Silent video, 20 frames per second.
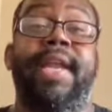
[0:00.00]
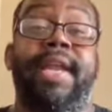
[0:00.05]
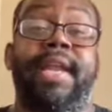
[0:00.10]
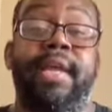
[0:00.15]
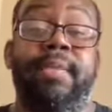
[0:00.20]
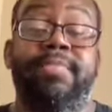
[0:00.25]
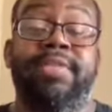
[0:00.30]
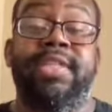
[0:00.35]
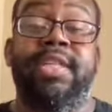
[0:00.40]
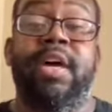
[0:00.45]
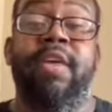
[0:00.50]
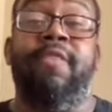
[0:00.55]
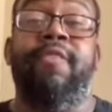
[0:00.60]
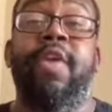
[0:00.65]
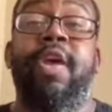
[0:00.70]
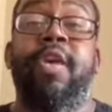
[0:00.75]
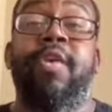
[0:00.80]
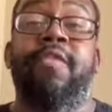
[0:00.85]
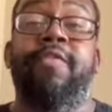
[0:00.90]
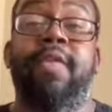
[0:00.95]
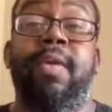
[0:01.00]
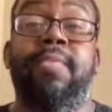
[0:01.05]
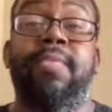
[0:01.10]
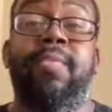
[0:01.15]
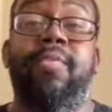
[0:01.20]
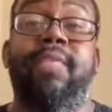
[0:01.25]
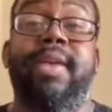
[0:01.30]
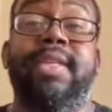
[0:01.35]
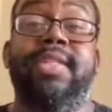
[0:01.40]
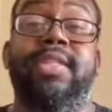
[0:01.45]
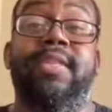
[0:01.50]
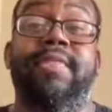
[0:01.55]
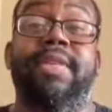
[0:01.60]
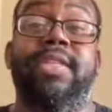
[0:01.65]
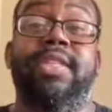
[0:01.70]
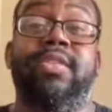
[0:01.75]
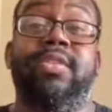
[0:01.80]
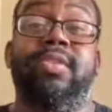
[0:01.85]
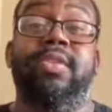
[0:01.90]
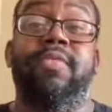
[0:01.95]
himself from the rest of
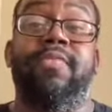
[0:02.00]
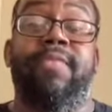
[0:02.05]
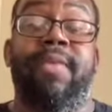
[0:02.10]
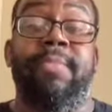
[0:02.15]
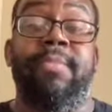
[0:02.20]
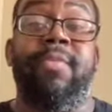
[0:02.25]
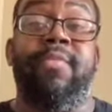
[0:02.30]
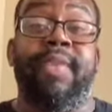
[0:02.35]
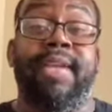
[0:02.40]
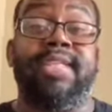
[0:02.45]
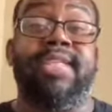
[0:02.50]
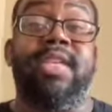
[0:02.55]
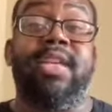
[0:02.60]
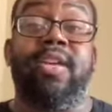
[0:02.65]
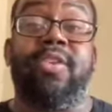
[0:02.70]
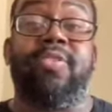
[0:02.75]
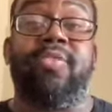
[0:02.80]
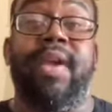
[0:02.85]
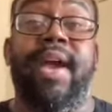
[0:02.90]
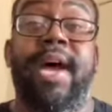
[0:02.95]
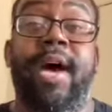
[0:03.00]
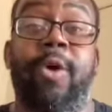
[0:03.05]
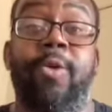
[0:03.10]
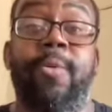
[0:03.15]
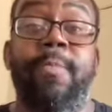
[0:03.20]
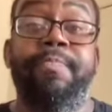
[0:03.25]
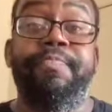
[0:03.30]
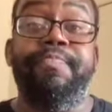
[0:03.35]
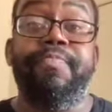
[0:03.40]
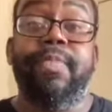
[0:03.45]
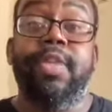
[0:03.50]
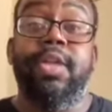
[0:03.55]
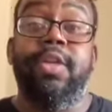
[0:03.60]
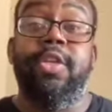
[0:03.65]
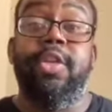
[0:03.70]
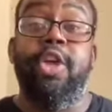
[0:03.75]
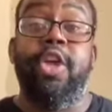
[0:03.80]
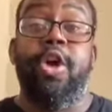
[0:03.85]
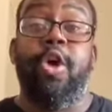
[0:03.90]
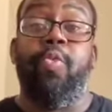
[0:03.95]
his crowd,
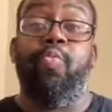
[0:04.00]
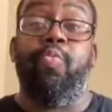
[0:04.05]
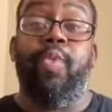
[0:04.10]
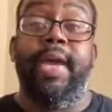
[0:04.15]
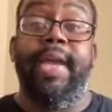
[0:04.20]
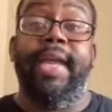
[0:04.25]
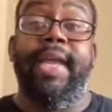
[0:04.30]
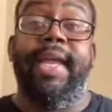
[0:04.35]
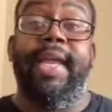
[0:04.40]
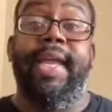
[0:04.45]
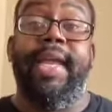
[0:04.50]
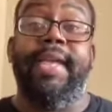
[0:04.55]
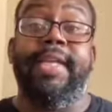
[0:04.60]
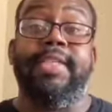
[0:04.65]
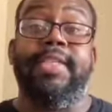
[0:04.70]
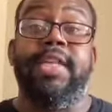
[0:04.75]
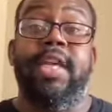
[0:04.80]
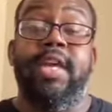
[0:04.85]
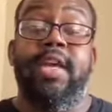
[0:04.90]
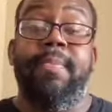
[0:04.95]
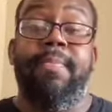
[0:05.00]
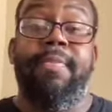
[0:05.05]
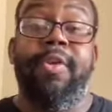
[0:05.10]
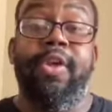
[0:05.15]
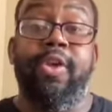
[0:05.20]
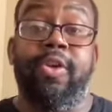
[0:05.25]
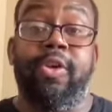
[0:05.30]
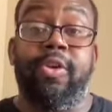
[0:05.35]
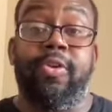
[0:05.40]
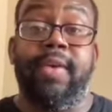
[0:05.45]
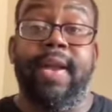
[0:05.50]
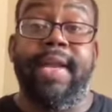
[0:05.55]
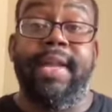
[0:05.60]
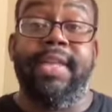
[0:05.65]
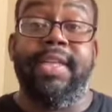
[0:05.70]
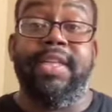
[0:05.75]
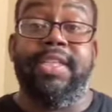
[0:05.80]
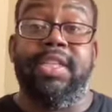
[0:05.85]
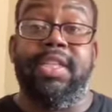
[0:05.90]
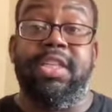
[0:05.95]
you know, with his pure
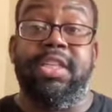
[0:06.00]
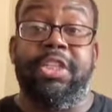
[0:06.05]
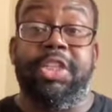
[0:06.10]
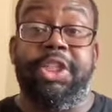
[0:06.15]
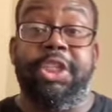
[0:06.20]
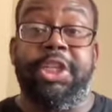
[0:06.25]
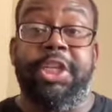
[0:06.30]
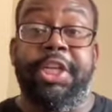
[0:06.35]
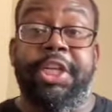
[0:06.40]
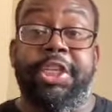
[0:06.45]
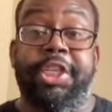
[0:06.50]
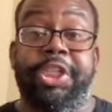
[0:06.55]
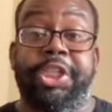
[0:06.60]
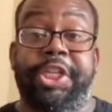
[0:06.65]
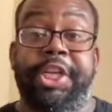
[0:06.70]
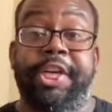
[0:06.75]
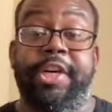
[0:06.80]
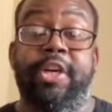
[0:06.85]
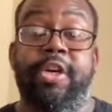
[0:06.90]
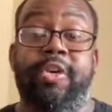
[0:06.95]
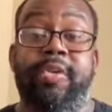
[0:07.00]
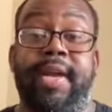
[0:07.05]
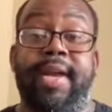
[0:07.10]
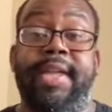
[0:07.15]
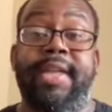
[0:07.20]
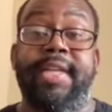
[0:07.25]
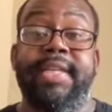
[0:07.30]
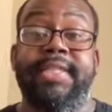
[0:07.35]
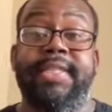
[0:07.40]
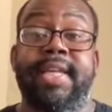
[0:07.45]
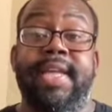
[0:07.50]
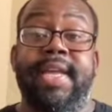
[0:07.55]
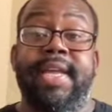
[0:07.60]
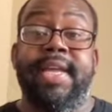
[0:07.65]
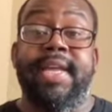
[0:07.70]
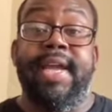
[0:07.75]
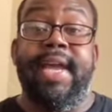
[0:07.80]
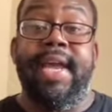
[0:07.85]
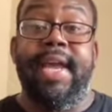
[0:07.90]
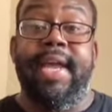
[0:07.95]
greatness, his sheer greatness,
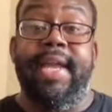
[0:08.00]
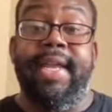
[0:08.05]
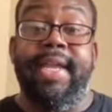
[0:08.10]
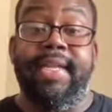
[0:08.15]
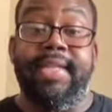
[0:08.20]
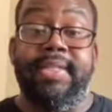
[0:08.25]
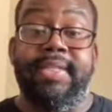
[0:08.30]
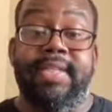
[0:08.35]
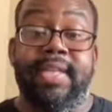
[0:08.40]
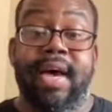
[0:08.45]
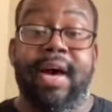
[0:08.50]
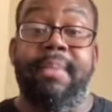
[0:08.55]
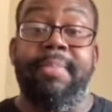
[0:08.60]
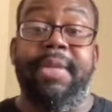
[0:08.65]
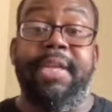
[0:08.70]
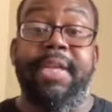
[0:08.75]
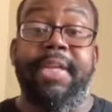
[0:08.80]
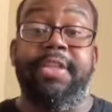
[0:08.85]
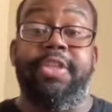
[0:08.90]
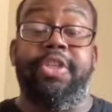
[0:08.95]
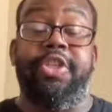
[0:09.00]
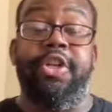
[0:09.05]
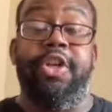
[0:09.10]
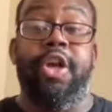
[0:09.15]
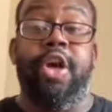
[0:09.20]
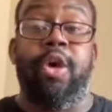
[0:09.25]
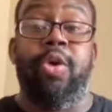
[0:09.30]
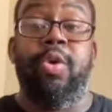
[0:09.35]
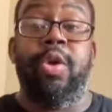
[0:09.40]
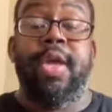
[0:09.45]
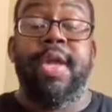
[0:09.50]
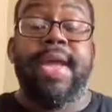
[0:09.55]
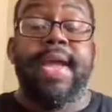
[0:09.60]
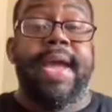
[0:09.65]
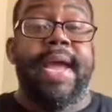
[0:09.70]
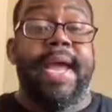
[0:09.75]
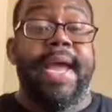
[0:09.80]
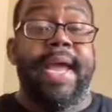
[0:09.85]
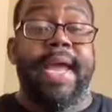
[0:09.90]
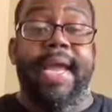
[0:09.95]
and his dominance, you know.
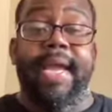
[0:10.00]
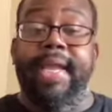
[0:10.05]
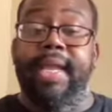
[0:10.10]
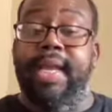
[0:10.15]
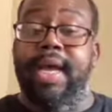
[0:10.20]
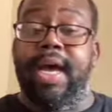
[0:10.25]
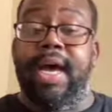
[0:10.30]
And